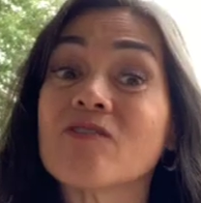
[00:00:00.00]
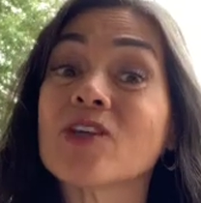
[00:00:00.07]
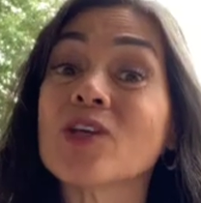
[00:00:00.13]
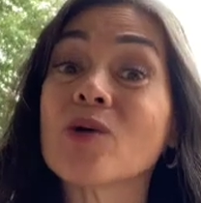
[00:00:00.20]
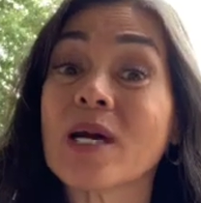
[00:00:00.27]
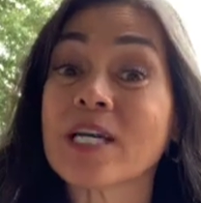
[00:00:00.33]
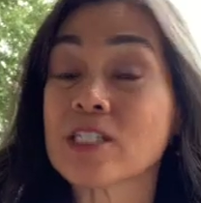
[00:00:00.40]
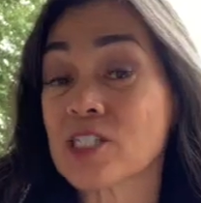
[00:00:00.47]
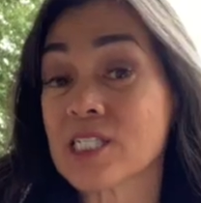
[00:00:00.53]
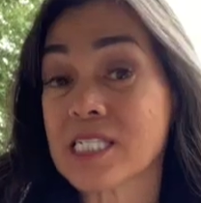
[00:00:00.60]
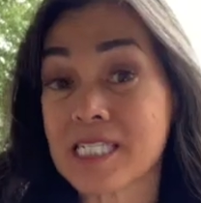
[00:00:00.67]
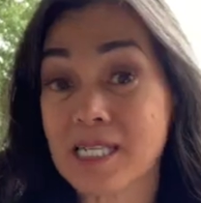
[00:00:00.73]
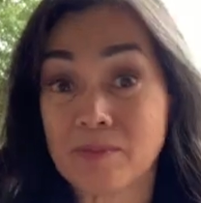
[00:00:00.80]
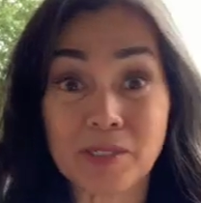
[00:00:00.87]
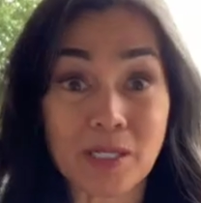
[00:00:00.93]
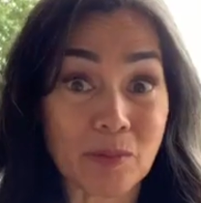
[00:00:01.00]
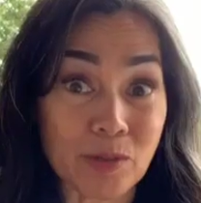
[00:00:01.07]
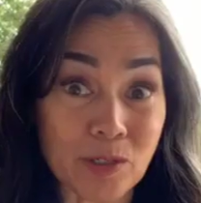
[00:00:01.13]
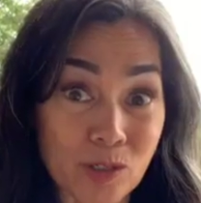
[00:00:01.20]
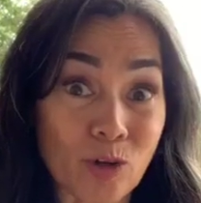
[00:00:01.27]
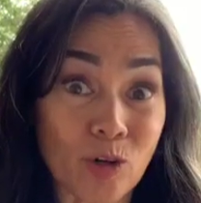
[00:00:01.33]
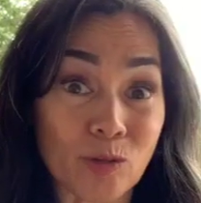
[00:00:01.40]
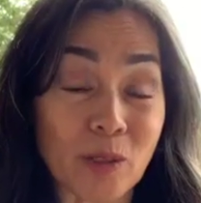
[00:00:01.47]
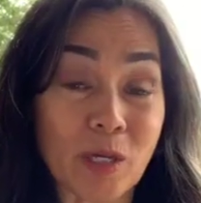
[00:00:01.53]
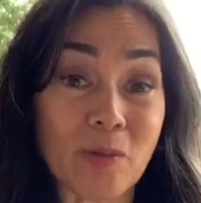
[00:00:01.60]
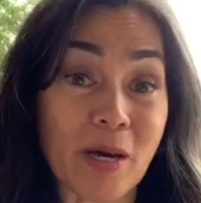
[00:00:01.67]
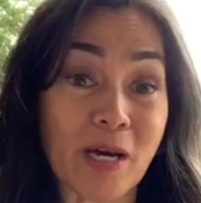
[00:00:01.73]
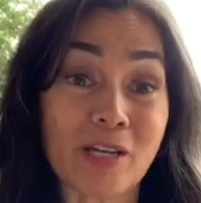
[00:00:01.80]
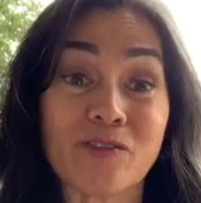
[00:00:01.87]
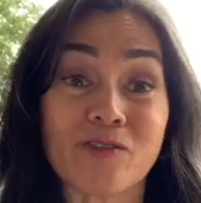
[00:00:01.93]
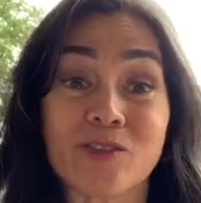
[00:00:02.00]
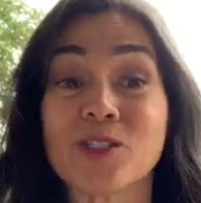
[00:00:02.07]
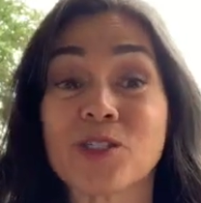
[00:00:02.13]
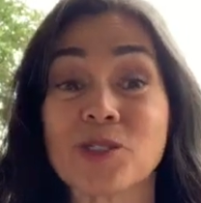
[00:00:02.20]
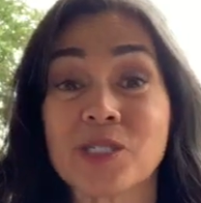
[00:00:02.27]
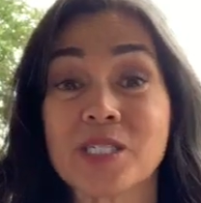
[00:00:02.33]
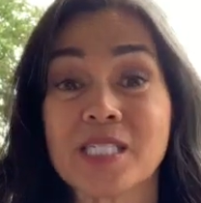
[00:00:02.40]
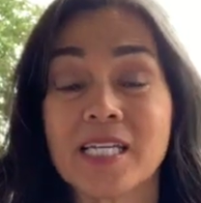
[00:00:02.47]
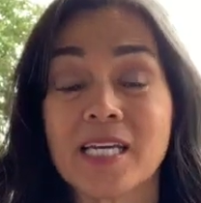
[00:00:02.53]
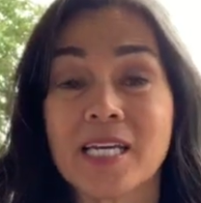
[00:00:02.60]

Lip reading: you actually stepped up and told me about it first.